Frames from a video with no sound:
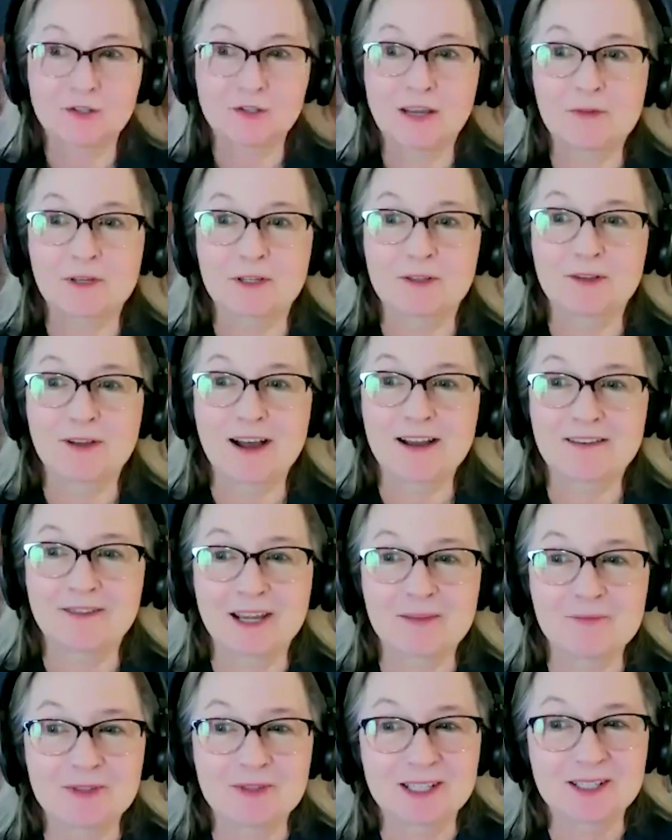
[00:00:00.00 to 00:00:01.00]
you gave me a lot of
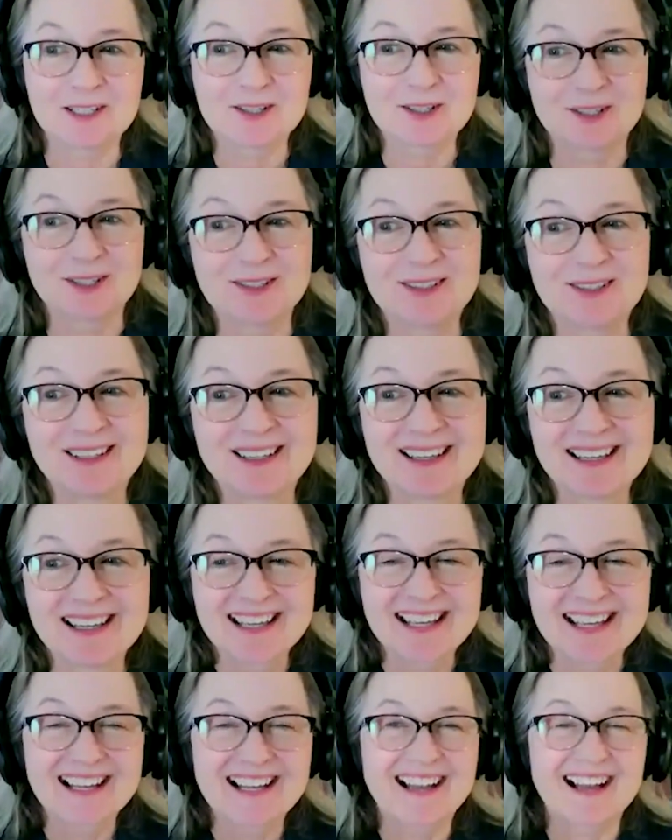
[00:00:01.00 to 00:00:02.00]
ammunition.
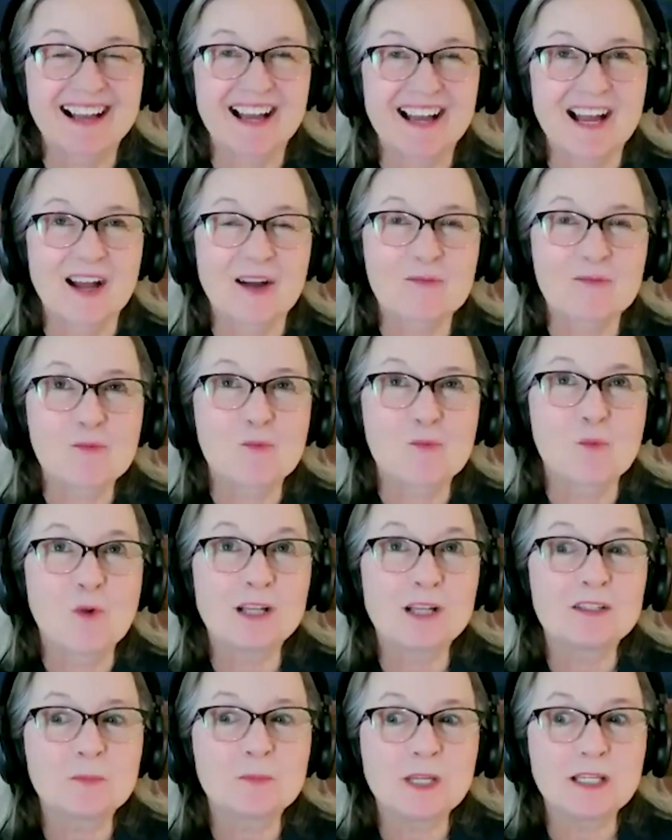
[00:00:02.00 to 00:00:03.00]

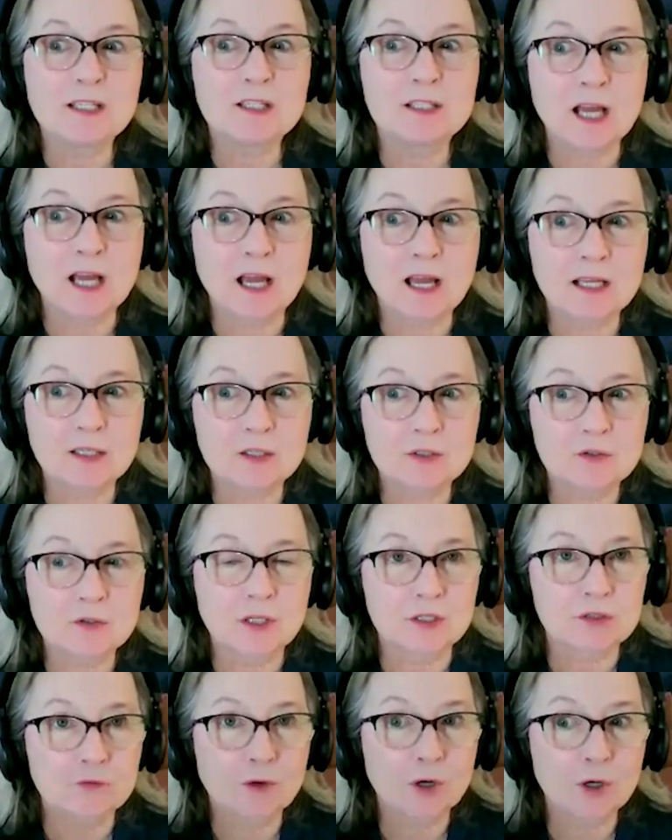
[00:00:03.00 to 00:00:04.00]
What's being done
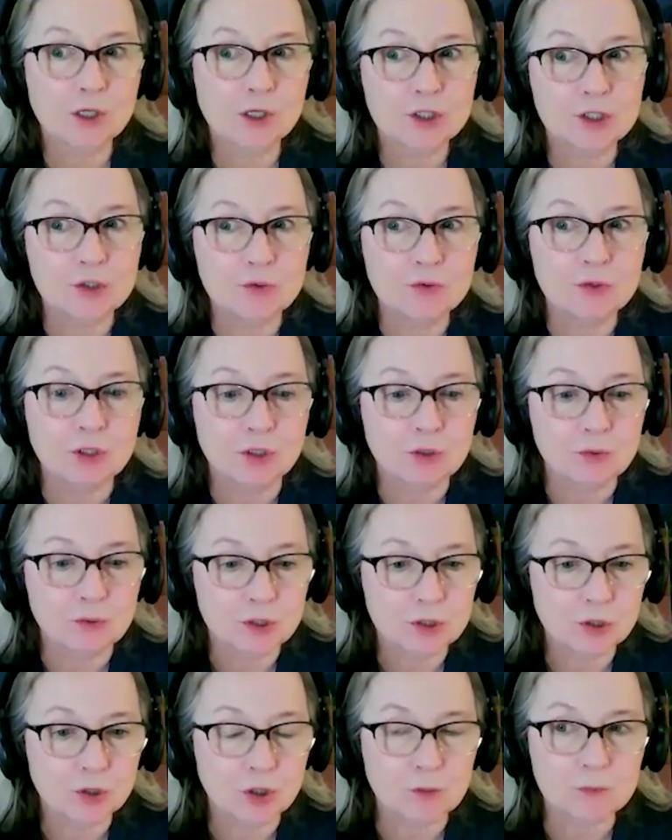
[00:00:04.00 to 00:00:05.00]
as far as you know, in
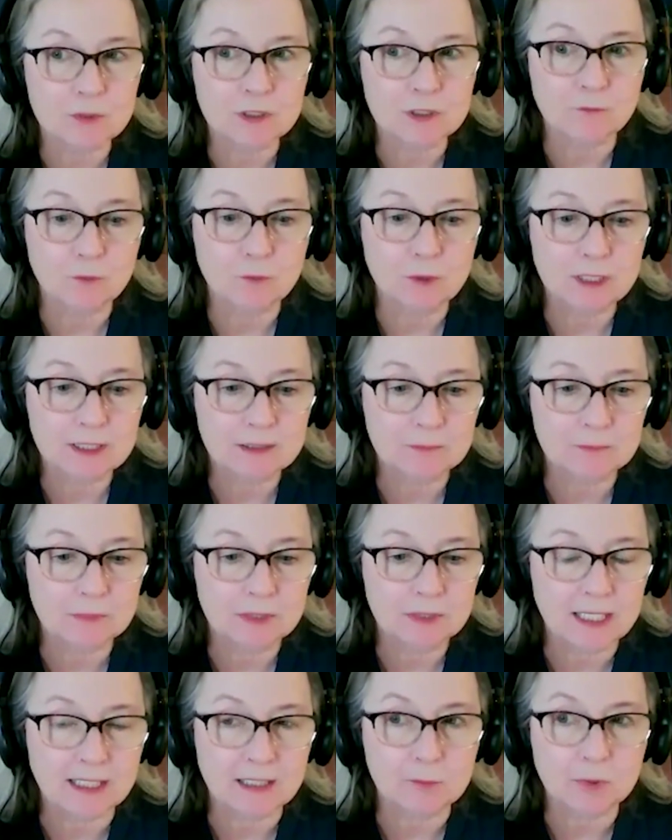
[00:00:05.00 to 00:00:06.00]
terms of what is
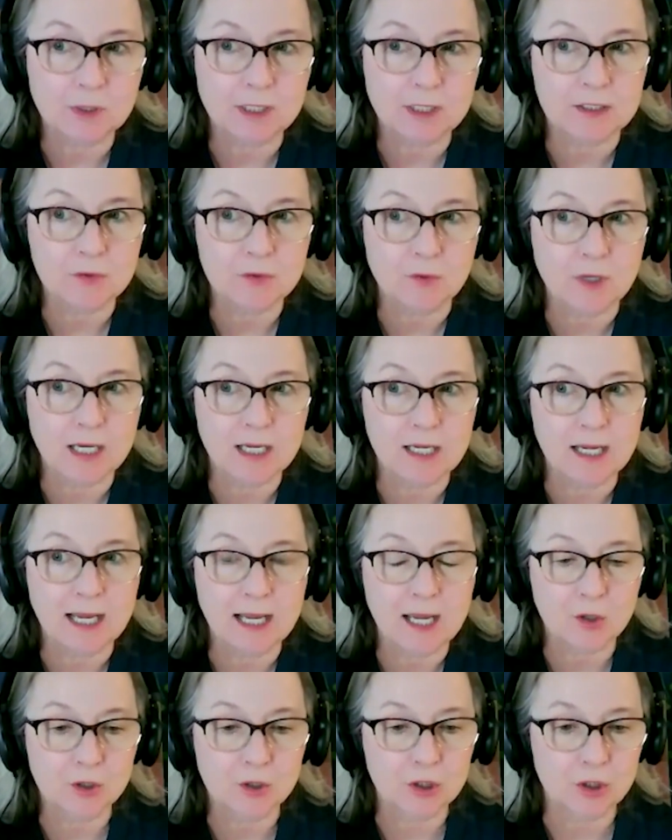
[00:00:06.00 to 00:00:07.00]
taking place right
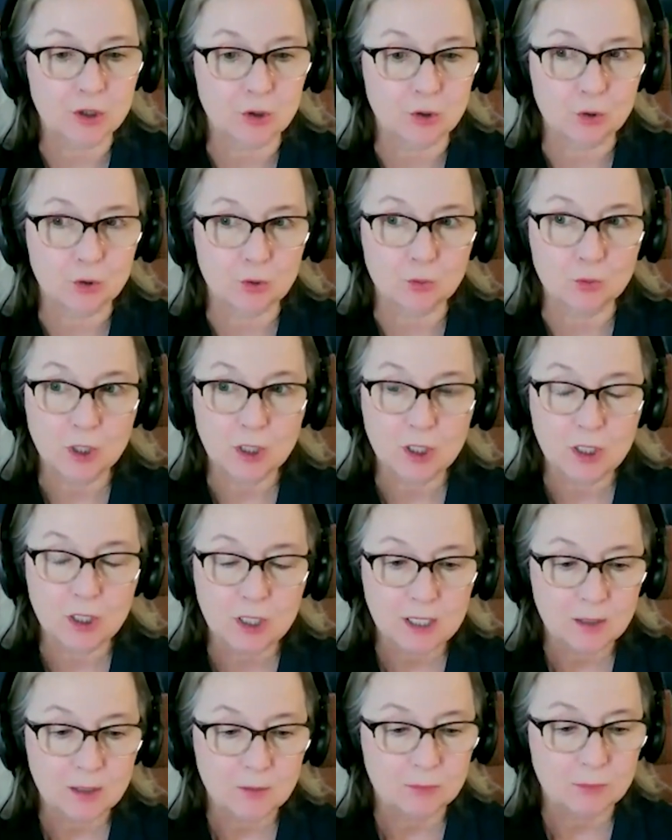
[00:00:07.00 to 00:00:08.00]
now to
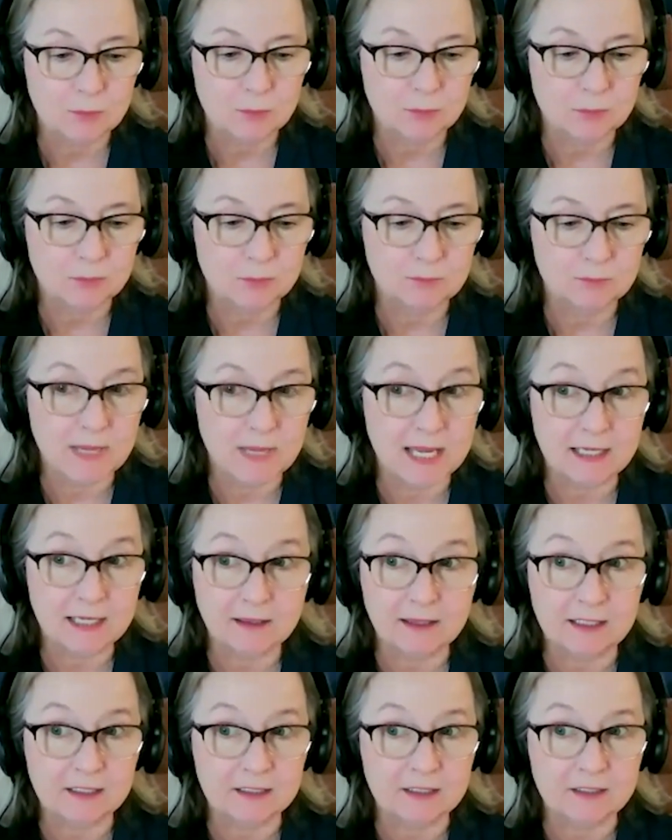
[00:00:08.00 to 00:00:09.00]
make
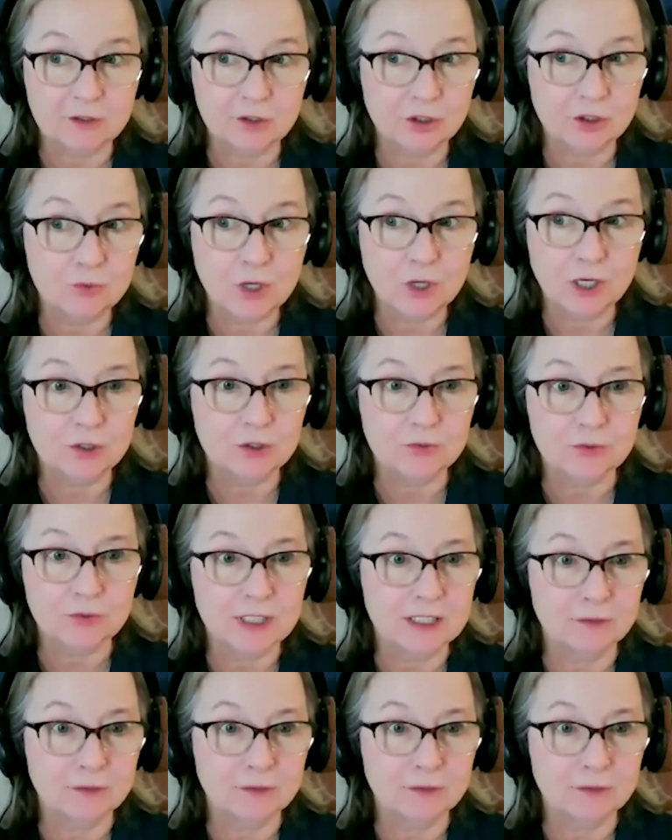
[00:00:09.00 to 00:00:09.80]
these 200